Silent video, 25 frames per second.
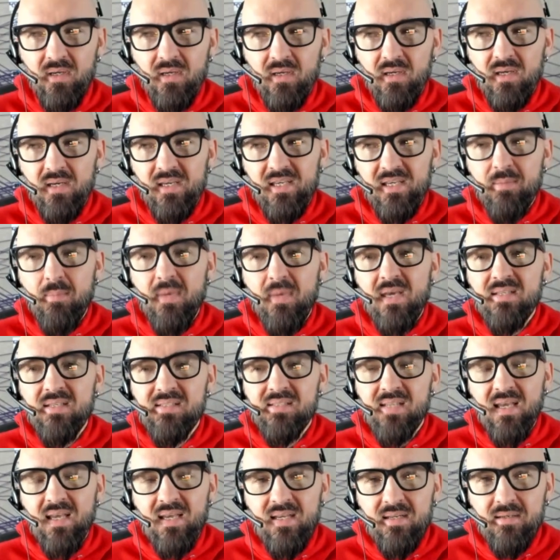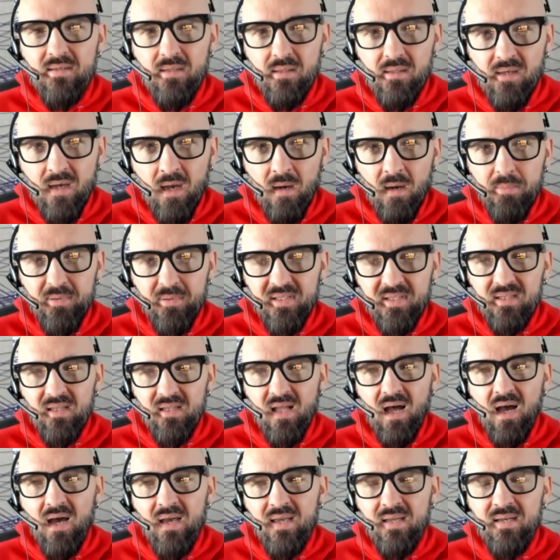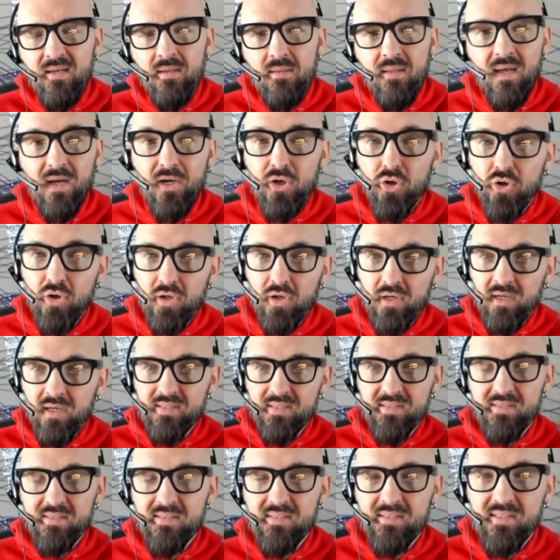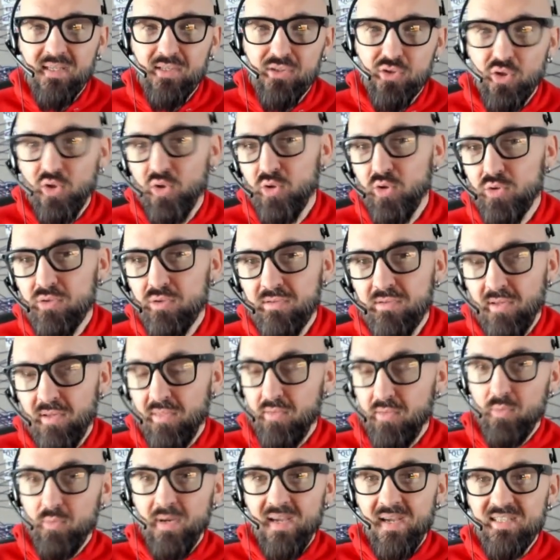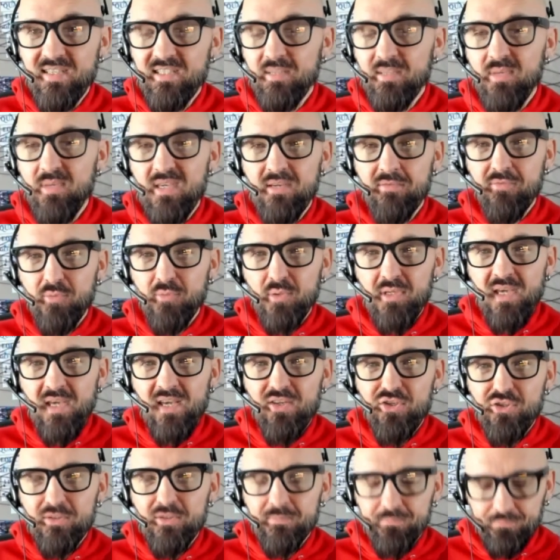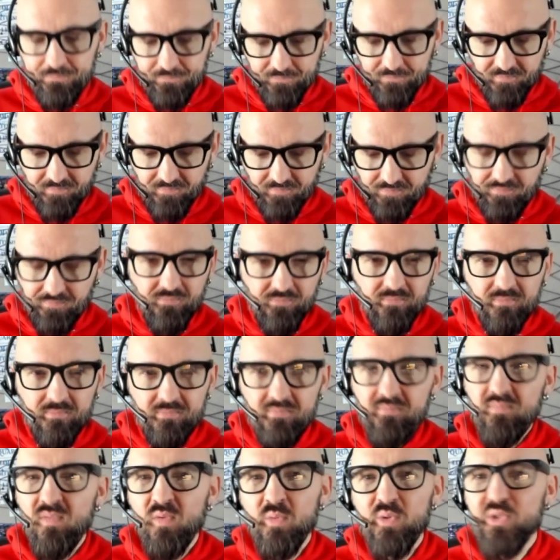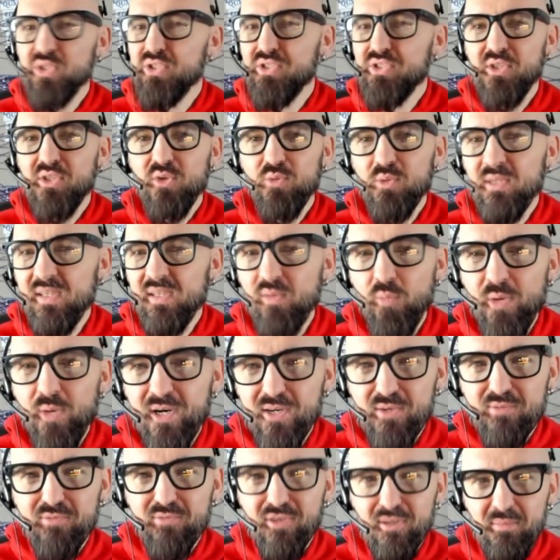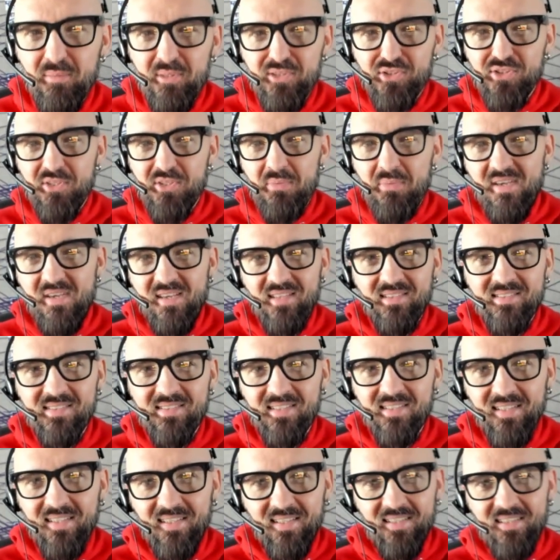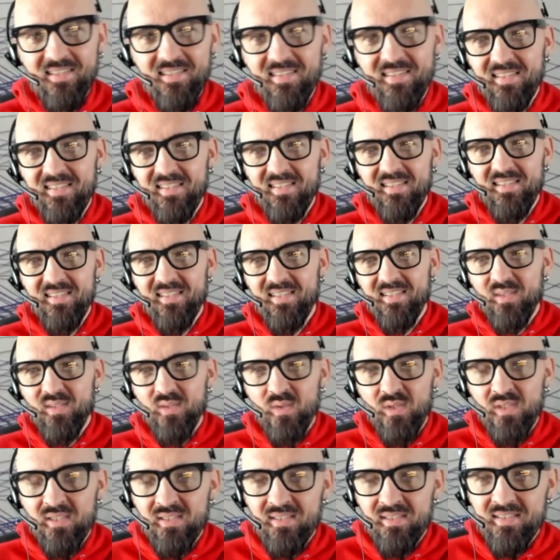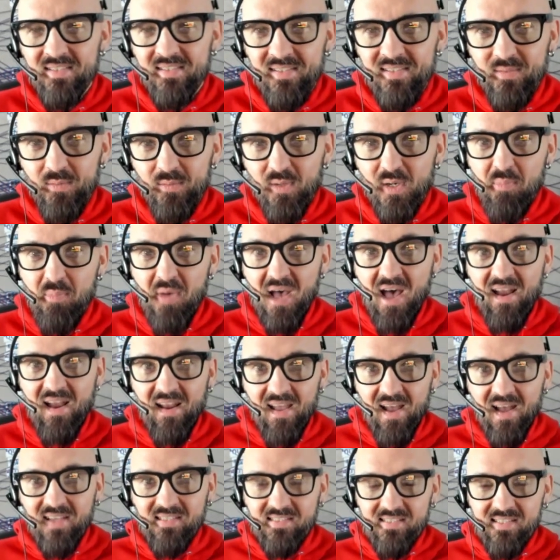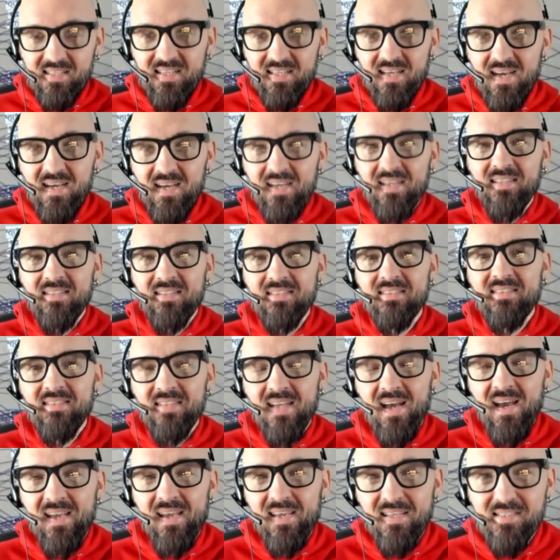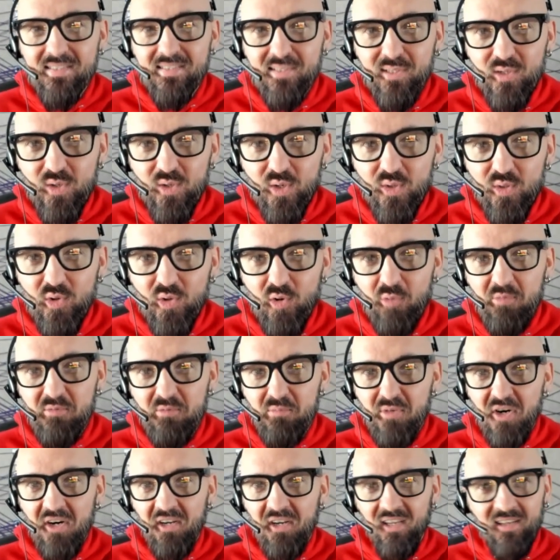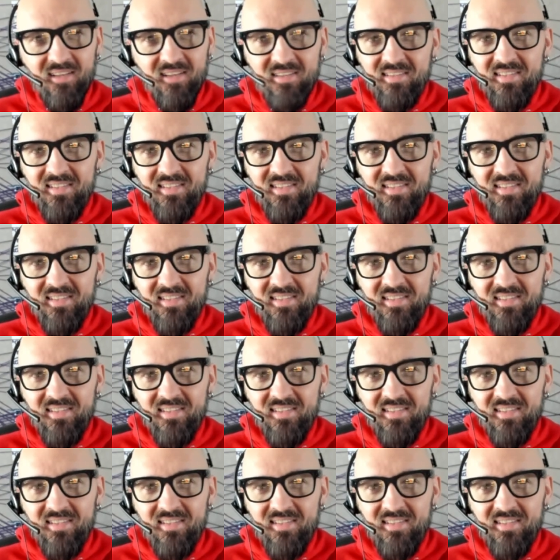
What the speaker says: He maintained the company line that Kirk Cousins has earned the right to be a free agent, which is still really weird verbiage to me. It's like, what a badass. The guy gets to go on the open market.